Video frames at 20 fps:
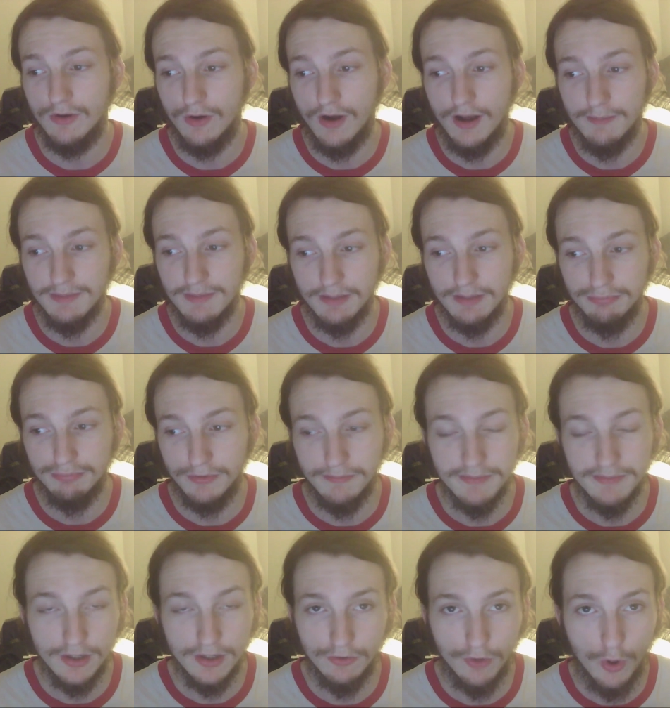I mean, it
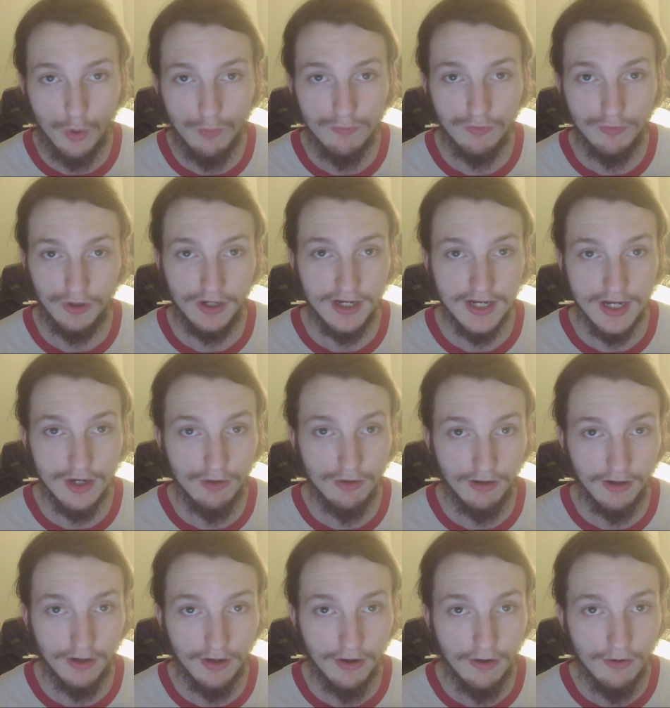premiered over a year
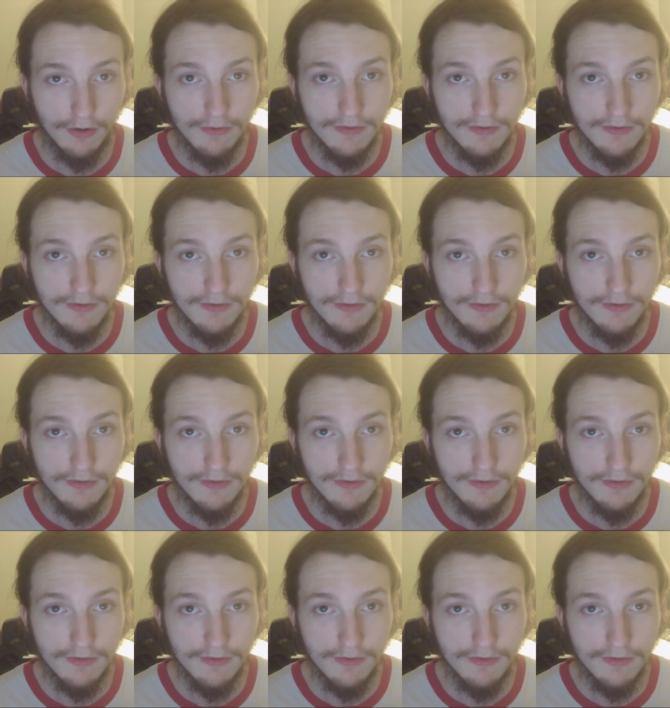ago.